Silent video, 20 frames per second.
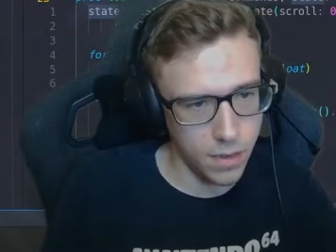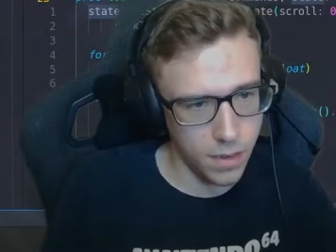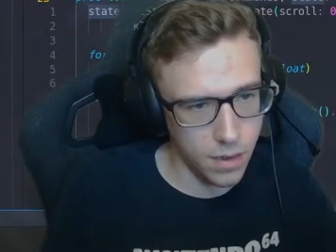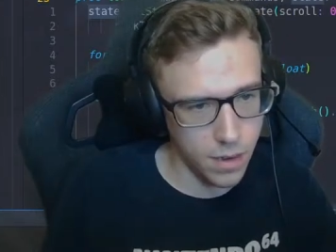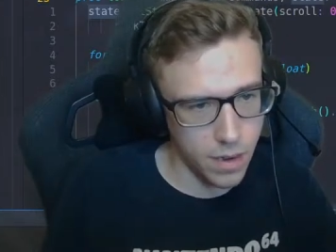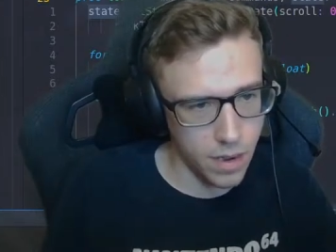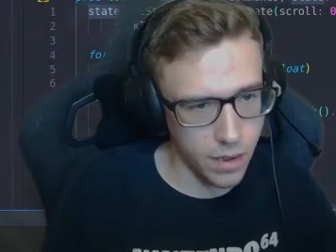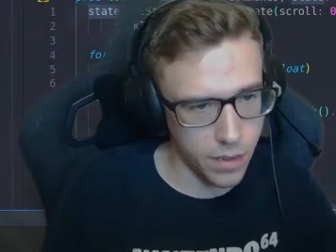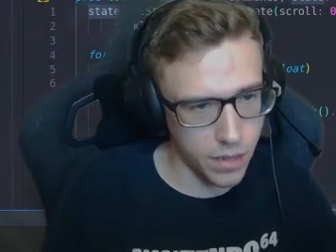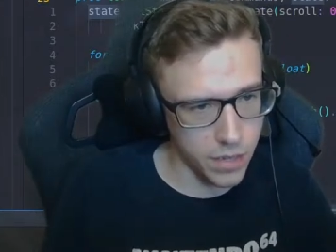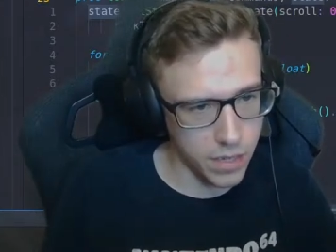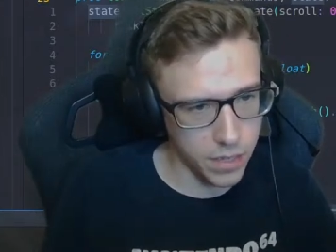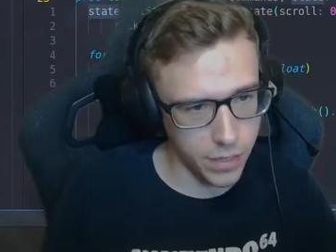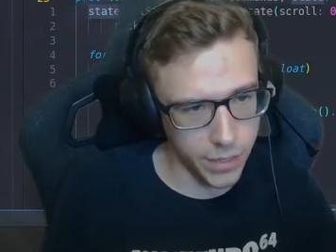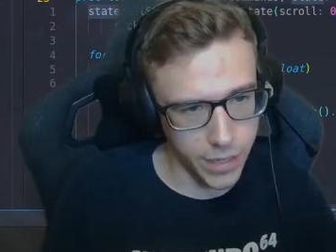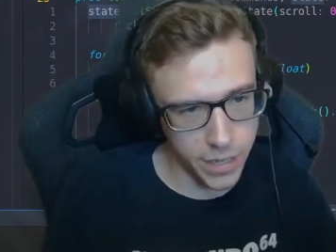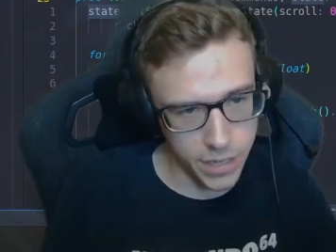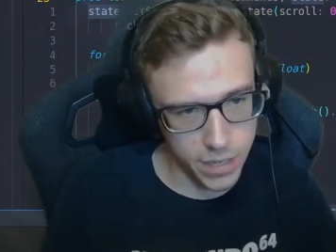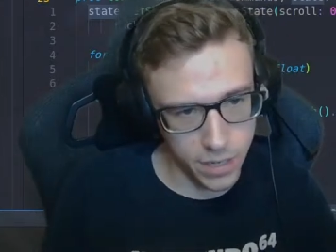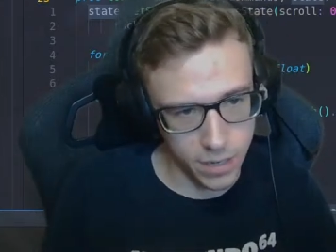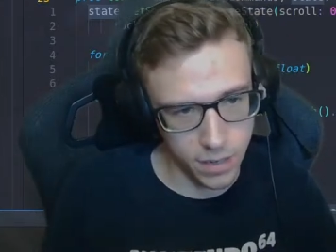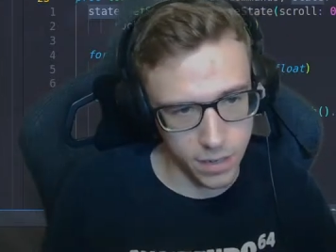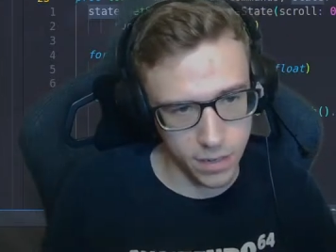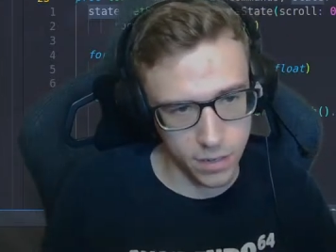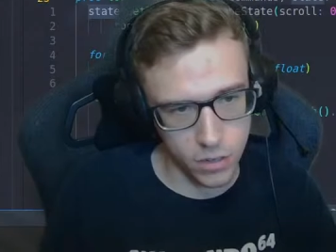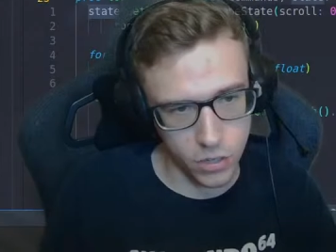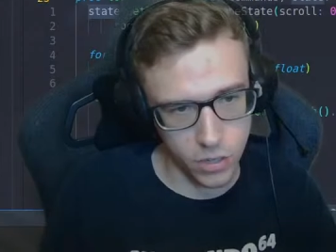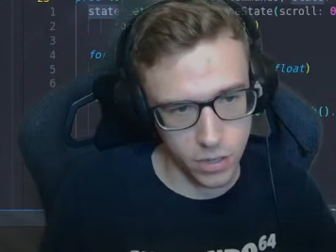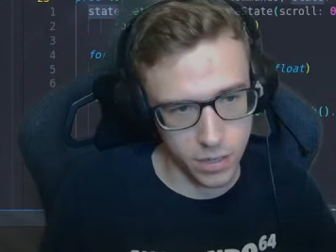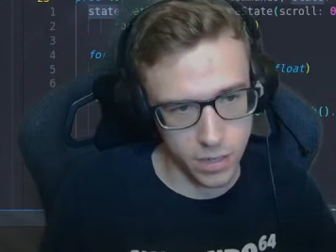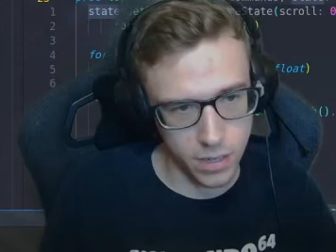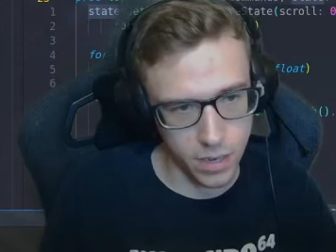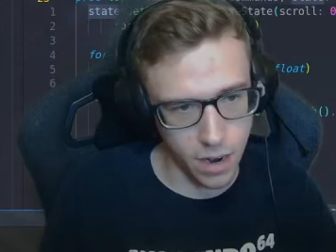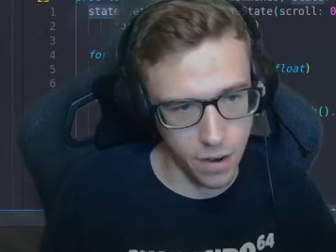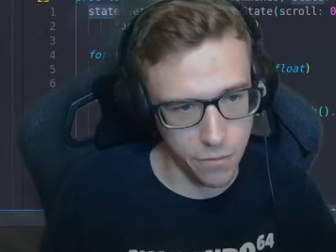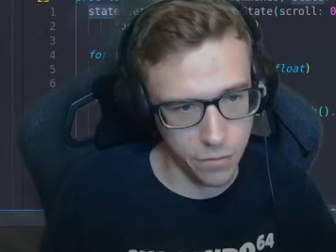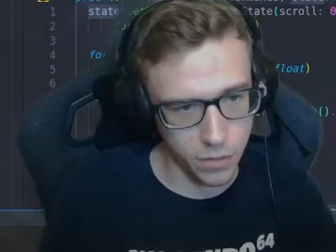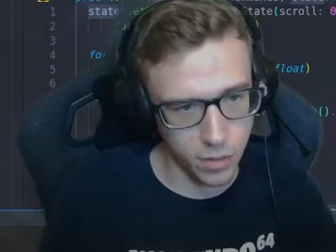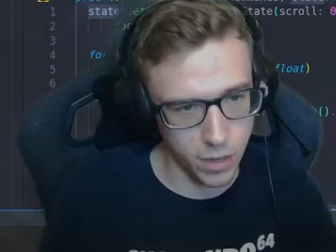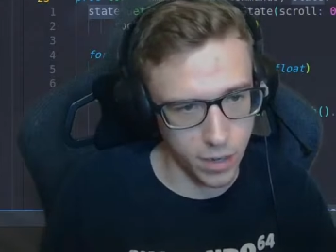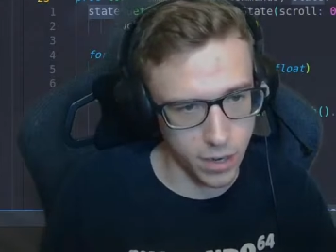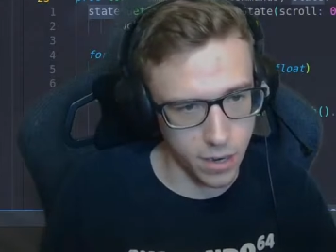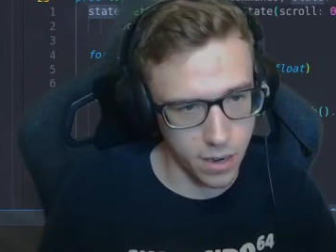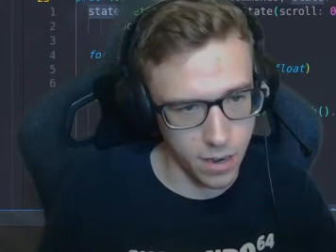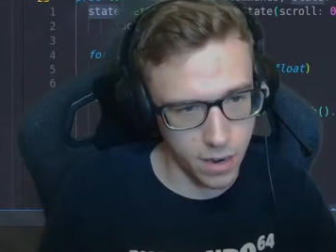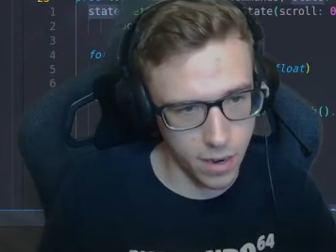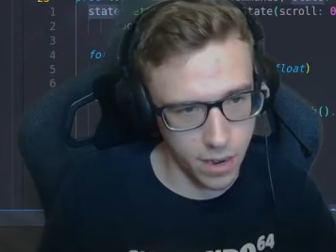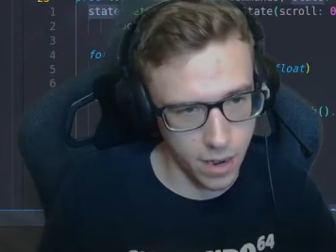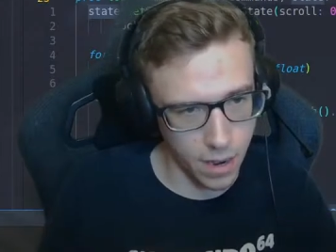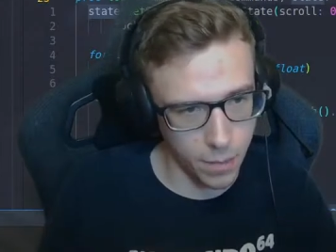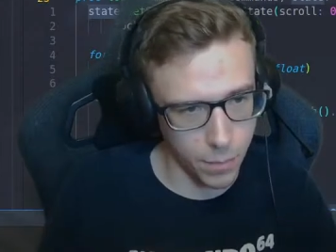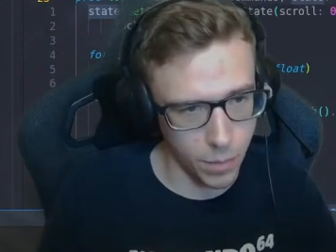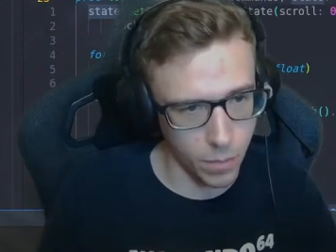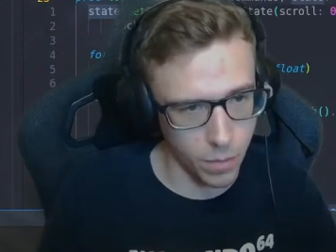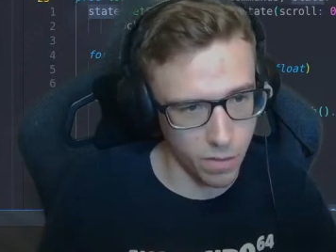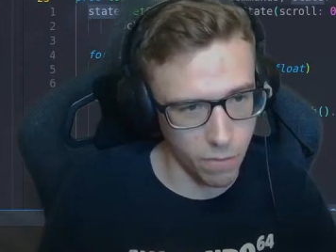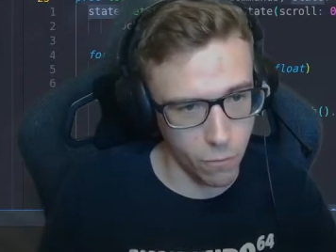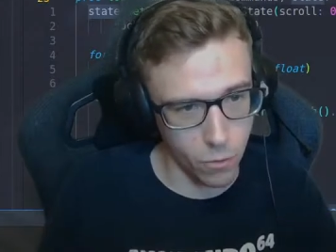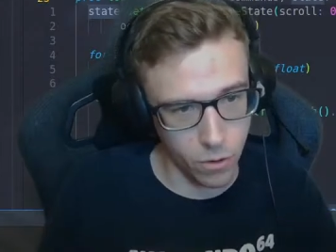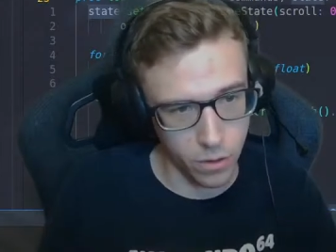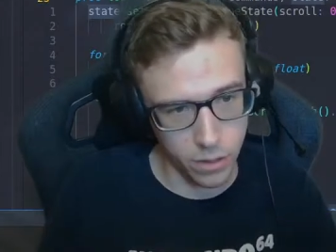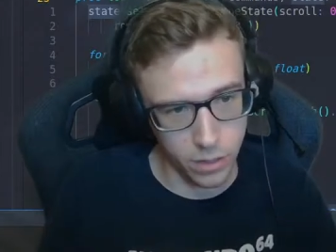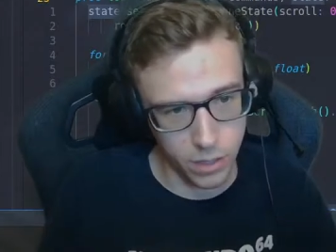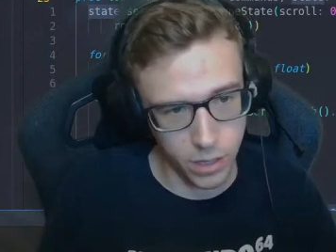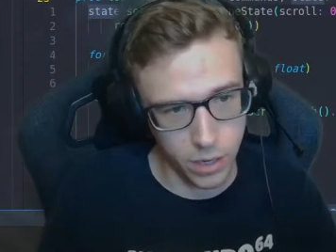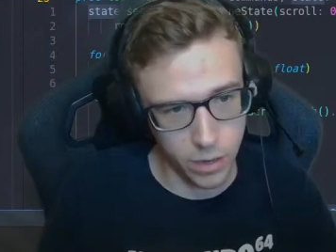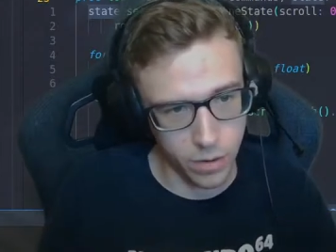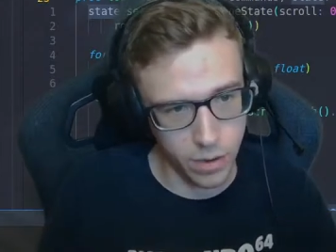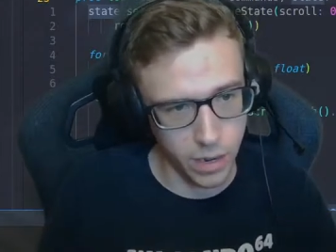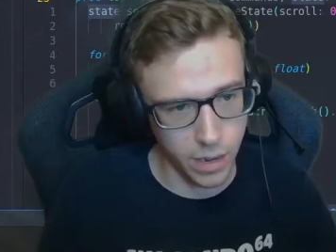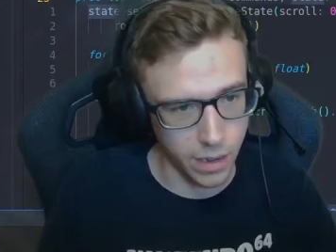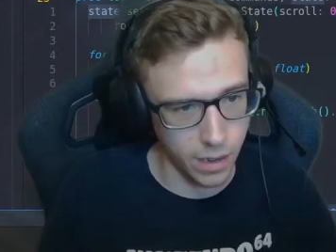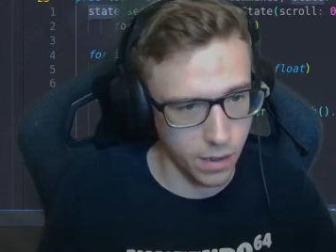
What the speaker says: Now this listen should definitely not happen before the load,